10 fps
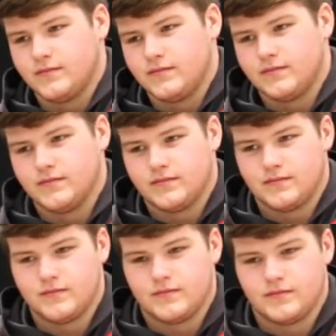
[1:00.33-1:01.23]

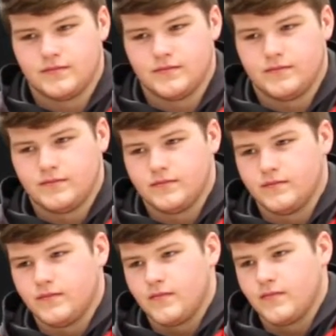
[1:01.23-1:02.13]

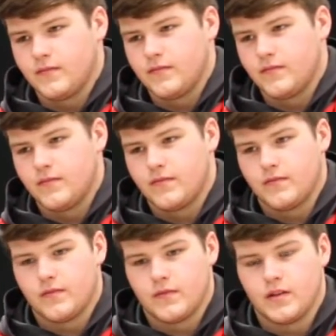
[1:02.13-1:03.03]
[no speech]